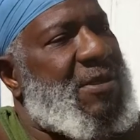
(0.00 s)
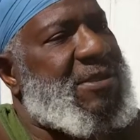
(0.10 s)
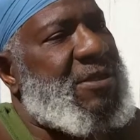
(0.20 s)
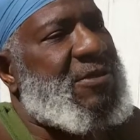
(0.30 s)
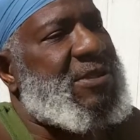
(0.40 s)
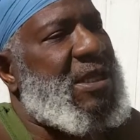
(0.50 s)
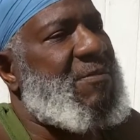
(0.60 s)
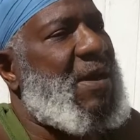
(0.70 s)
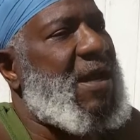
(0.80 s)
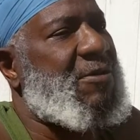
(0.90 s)
a sinner
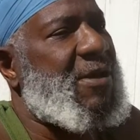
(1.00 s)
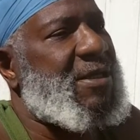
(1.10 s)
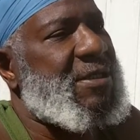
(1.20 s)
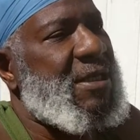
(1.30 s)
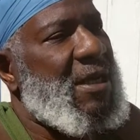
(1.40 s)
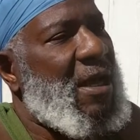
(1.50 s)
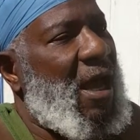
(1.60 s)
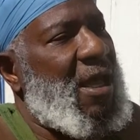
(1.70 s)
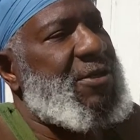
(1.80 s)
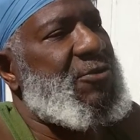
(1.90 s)
saved by grace.
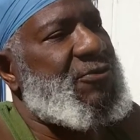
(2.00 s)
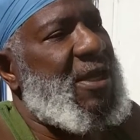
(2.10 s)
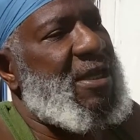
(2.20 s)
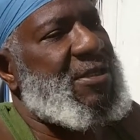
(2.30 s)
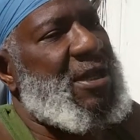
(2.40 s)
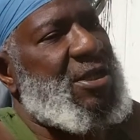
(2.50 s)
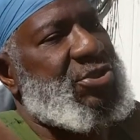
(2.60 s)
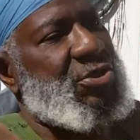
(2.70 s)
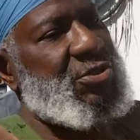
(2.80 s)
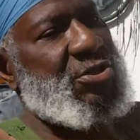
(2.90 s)
I do things I
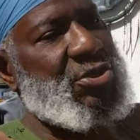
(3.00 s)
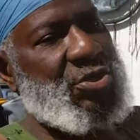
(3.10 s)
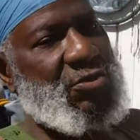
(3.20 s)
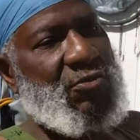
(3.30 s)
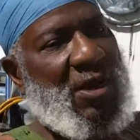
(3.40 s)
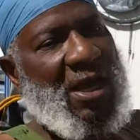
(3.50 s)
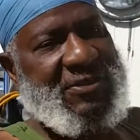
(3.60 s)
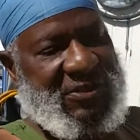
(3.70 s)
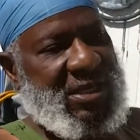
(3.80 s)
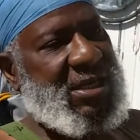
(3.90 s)
shouldn't do. I
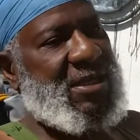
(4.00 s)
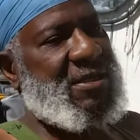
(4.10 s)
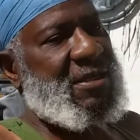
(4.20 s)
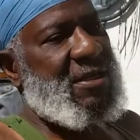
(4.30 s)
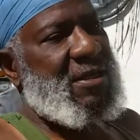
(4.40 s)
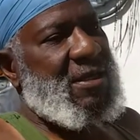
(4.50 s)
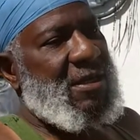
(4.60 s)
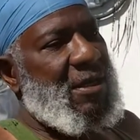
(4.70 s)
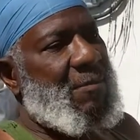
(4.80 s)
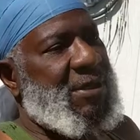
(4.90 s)
sin,
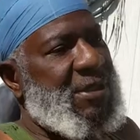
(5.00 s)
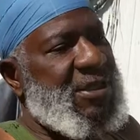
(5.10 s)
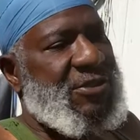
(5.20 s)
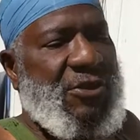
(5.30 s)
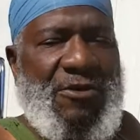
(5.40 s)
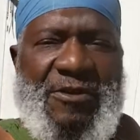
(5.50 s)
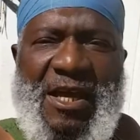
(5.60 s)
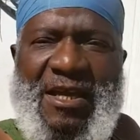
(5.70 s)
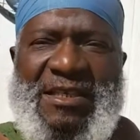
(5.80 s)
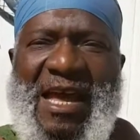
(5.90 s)
but it's just certain
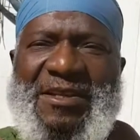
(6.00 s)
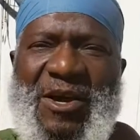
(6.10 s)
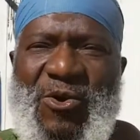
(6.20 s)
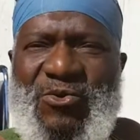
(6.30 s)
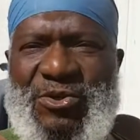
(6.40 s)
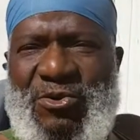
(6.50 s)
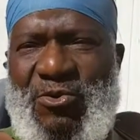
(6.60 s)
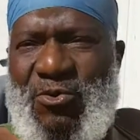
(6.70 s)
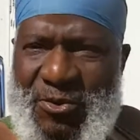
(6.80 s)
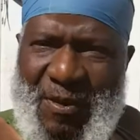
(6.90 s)
things I don't
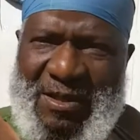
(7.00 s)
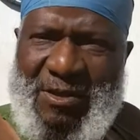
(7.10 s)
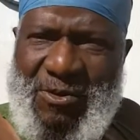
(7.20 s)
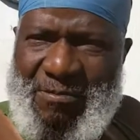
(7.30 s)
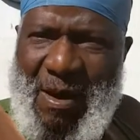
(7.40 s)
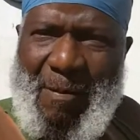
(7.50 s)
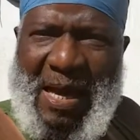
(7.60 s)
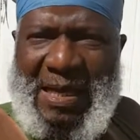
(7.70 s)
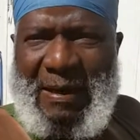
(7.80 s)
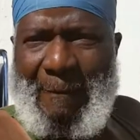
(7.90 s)
do, especially with my
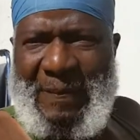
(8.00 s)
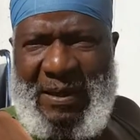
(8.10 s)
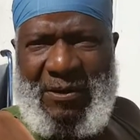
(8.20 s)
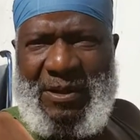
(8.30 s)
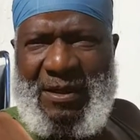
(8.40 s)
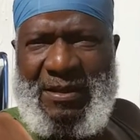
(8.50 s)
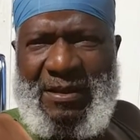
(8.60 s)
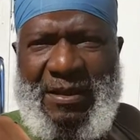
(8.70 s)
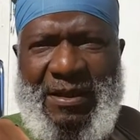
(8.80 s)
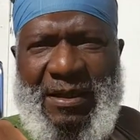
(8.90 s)
body. Period.
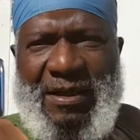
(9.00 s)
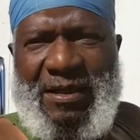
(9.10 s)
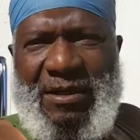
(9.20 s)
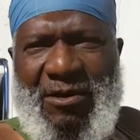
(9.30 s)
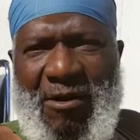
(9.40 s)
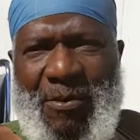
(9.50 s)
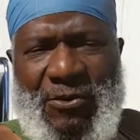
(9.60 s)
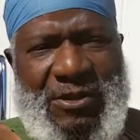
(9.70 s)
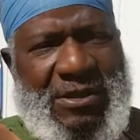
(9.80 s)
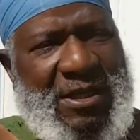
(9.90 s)
You know, I'm
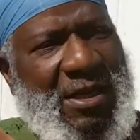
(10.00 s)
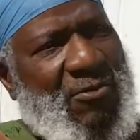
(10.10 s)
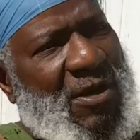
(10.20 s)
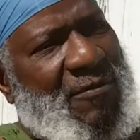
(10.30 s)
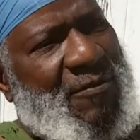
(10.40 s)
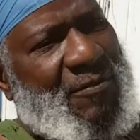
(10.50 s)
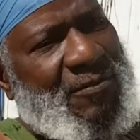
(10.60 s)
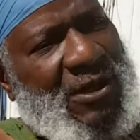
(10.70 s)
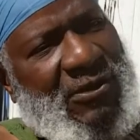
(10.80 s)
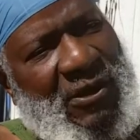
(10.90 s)
supposed to stay away
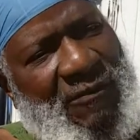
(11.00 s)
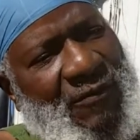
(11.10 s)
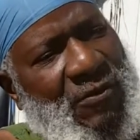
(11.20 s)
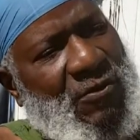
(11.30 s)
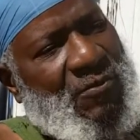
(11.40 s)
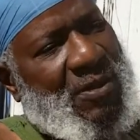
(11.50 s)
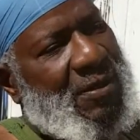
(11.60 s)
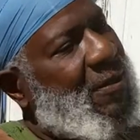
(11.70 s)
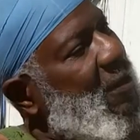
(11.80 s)
from seafood, but